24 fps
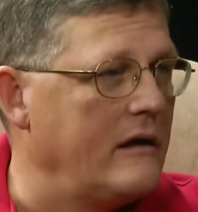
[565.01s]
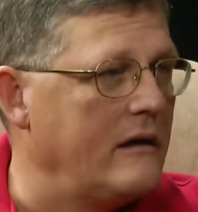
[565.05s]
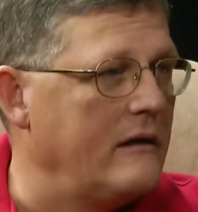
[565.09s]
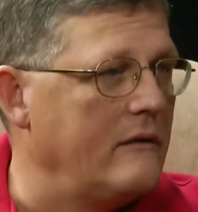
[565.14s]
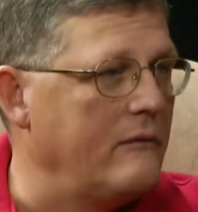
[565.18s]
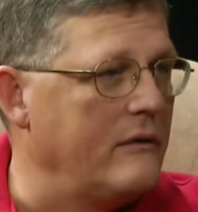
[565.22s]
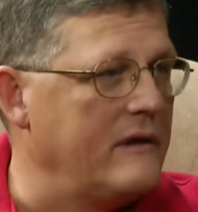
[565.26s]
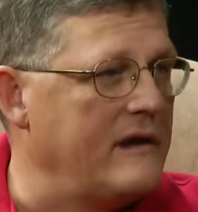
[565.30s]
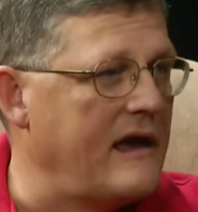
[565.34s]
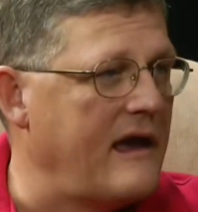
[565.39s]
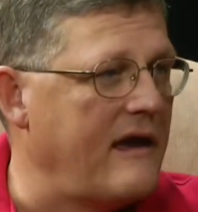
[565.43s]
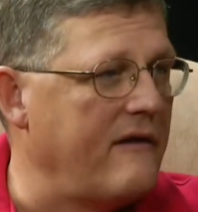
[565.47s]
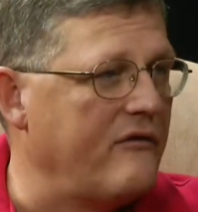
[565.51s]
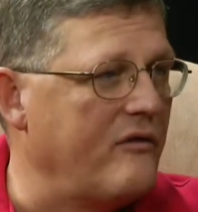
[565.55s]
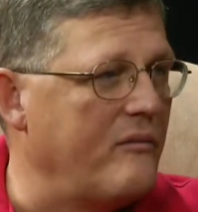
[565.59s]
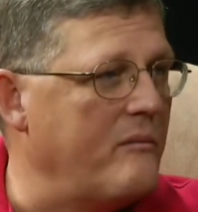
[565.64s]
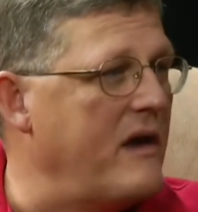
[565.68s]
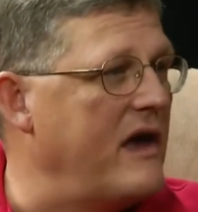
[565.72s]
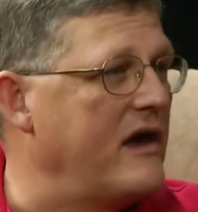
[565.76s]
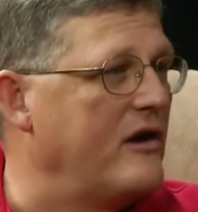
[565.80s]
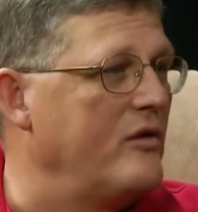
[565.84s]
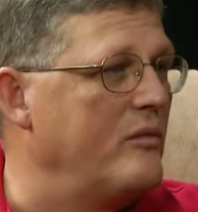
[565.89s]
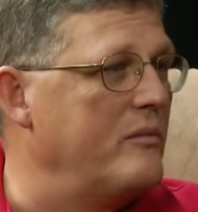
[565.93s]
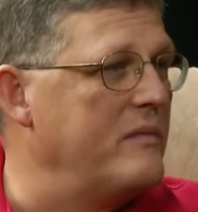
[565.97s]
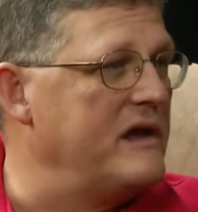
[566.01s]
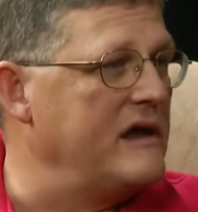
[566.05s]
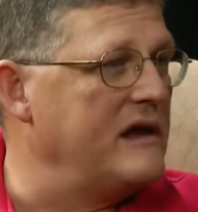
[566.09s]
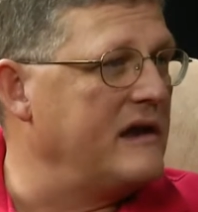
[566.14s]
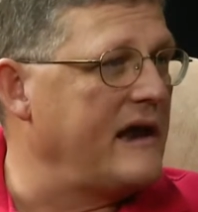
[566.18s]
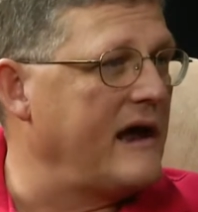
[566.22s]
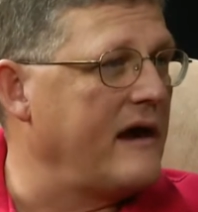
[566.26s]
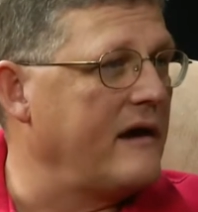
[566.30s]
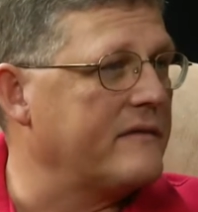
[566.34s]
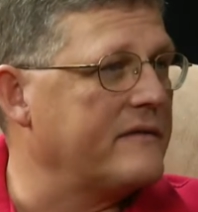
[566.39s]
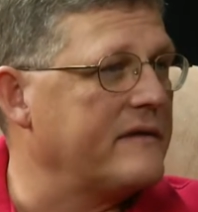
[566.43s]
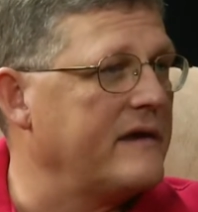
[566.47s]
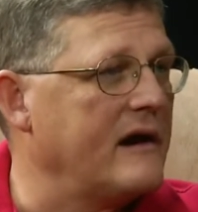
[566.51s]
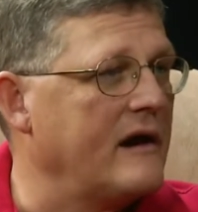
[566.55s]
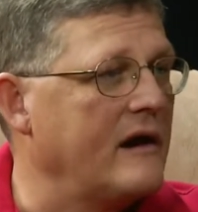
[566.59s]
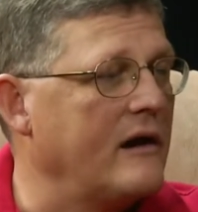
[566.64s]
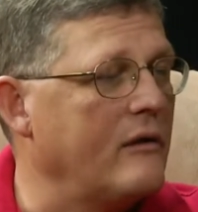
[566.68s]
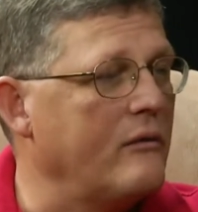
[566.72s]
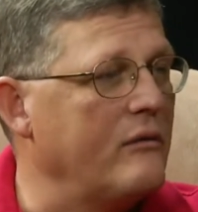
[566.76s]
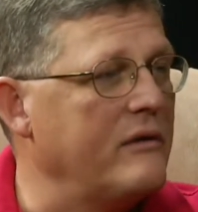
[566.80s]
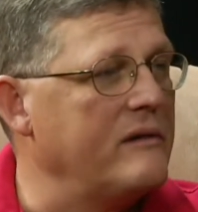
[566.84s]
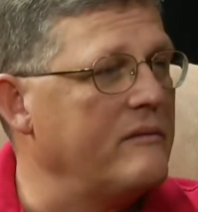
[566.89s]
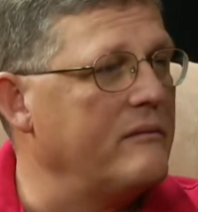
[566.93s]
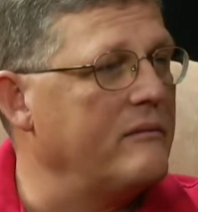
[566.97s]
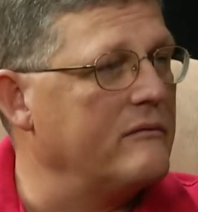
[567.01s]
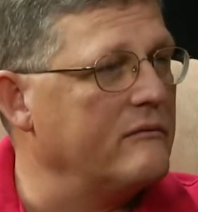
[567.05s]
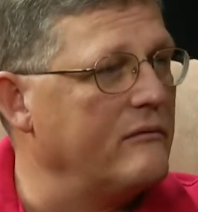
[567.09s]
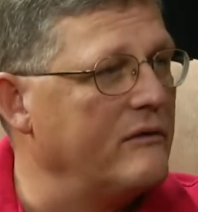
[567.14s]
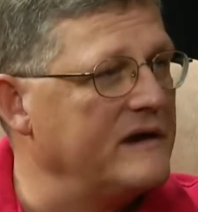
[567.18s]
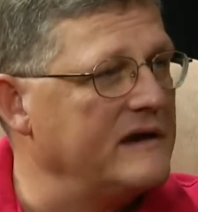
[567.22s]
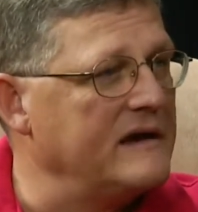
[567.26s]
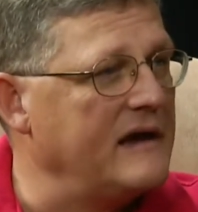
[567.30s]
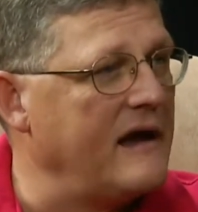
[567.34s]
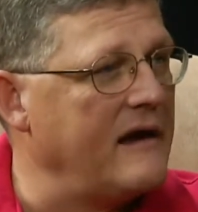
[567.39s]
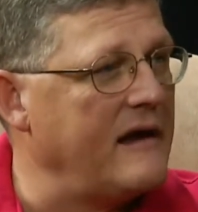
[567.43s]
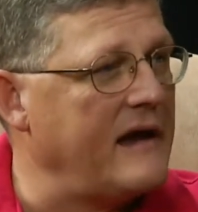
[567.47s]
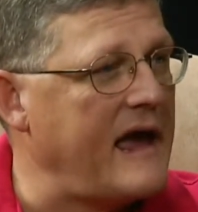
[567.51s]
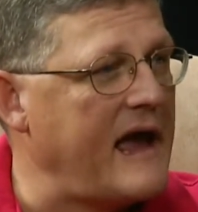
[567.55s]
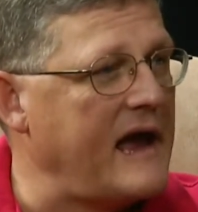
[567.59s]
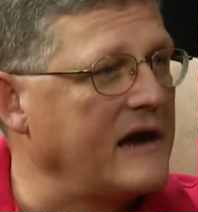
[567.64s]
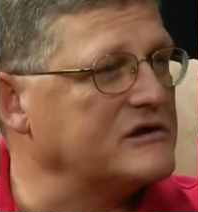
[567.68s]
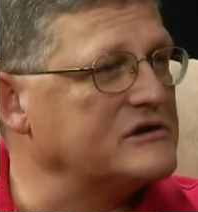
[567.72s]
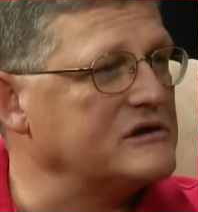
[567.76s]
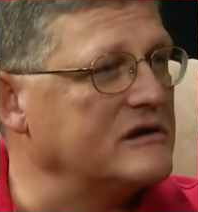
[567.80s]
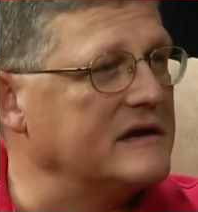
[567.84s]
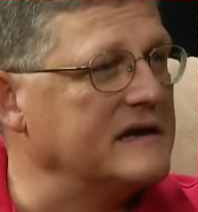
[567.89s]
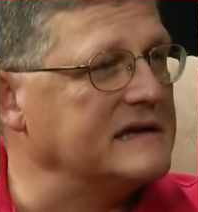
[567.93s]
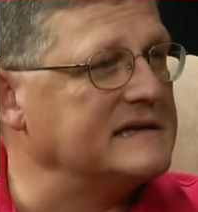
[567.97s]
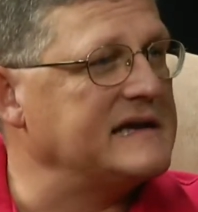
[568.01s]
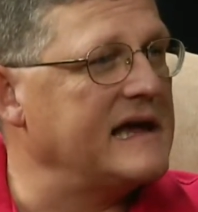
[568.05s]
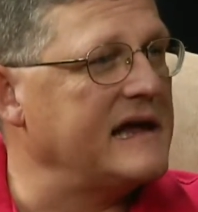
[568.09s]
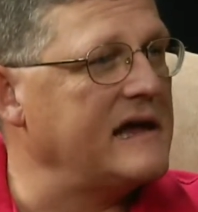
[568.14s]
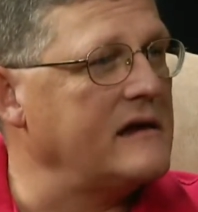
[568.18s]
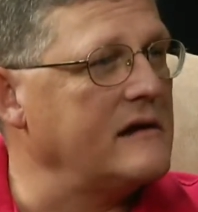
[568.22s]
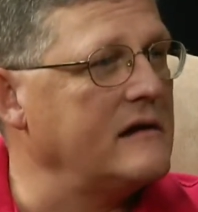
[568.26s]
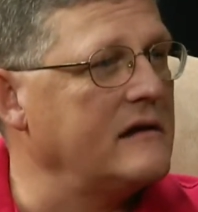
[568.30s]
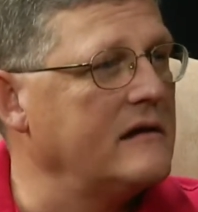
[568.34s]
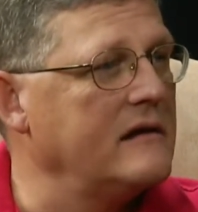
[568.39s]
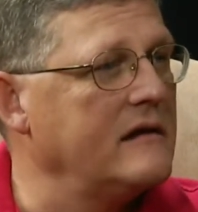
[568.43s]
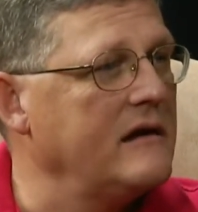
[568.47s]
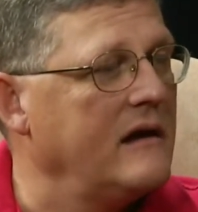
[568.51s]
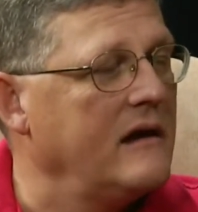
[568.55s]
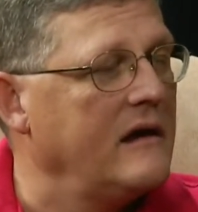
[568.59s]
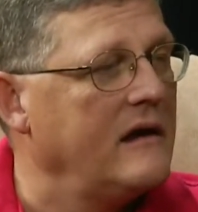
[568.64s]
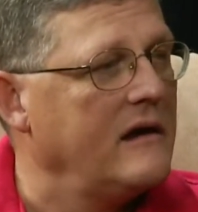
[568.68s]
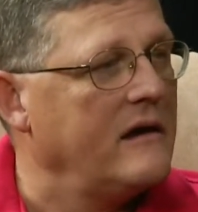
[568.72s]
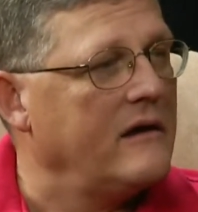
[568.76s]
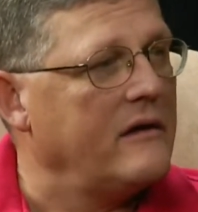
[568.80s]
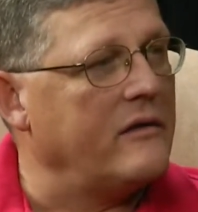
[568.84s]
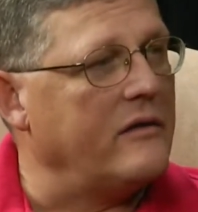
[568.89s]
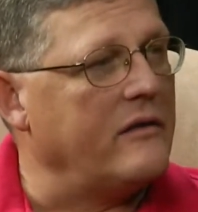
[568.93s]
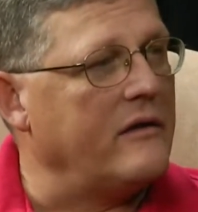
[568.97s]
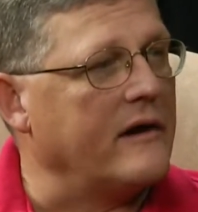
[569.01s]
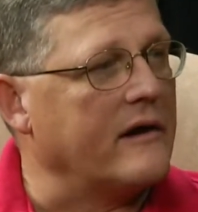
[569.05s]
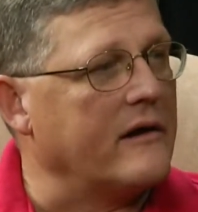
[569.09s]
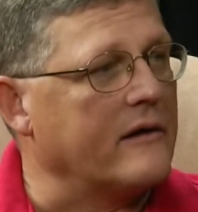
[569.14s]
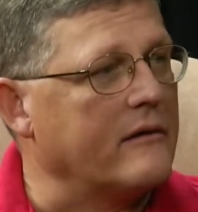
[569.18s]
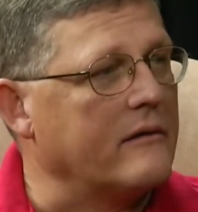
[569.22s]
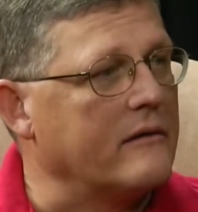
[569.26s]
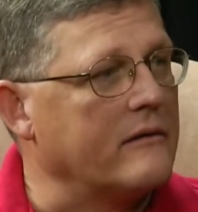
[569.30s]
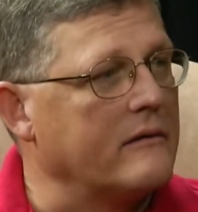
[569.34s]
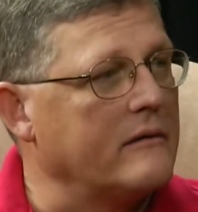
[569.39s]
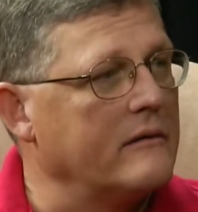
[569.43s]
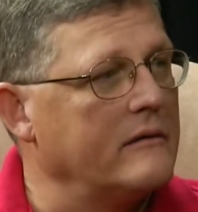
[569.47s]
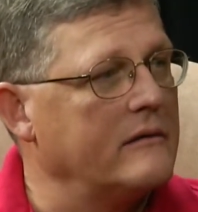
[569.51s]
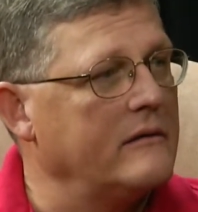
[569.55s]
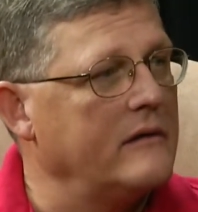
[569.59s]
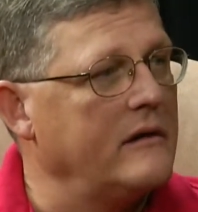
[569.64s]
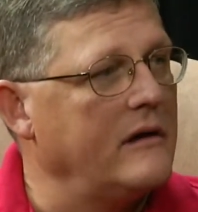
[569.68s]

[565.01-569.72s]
We have a metal bin out there. We actually take their